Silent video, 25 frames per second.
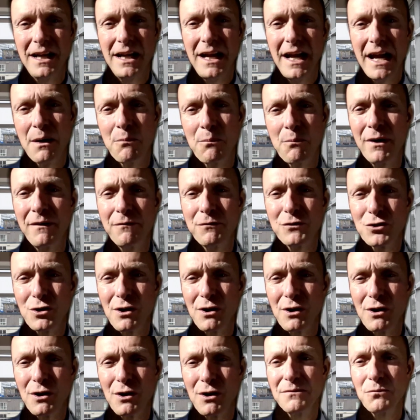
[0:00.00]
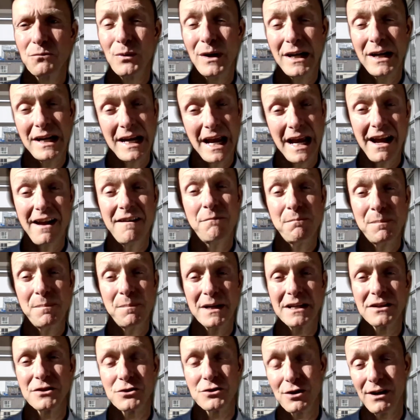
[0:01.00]
And we have
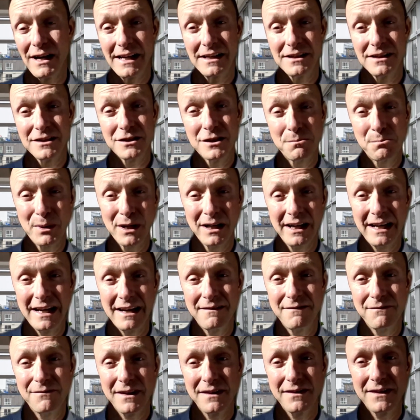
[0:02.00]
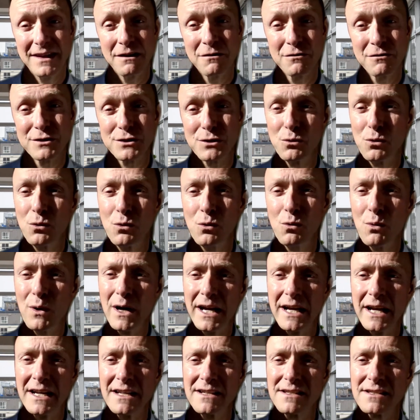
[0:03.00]
been trained to believe that there is
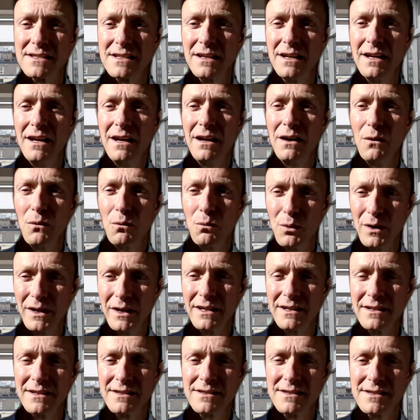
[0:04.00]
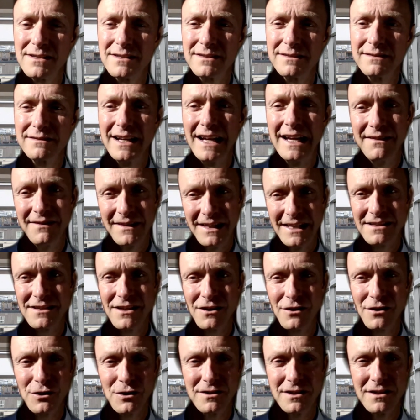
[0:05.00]
always winners and there's
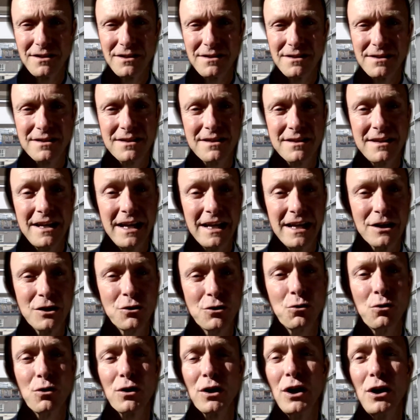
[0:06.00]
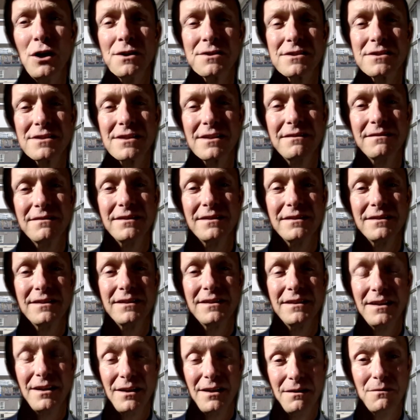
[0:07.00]
losers, that your loss
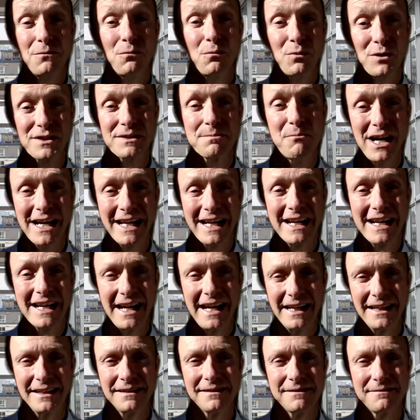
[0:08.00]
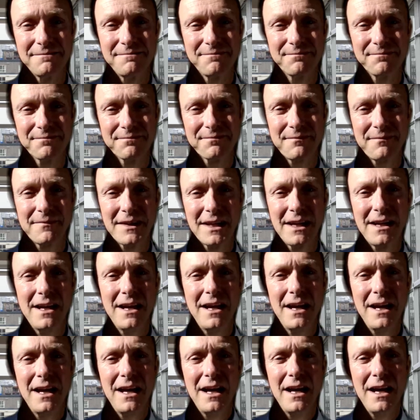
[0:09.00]
was my gain.
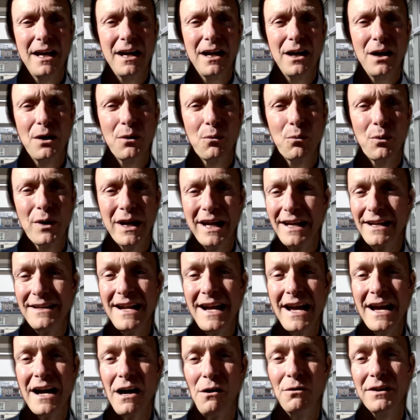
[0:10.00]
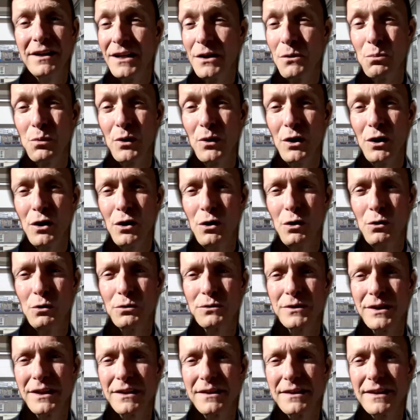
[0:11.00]
We are now in a
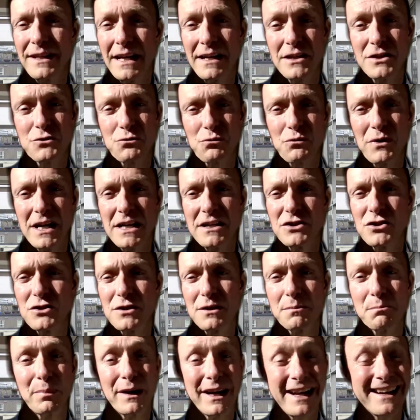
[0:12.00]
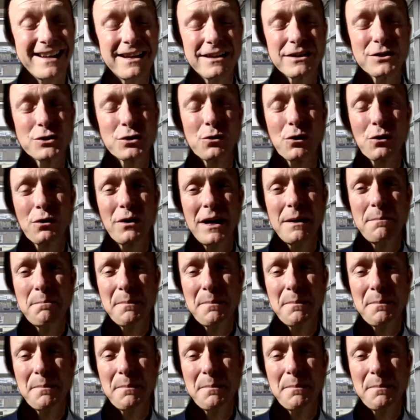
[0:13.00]
world that has reached planetary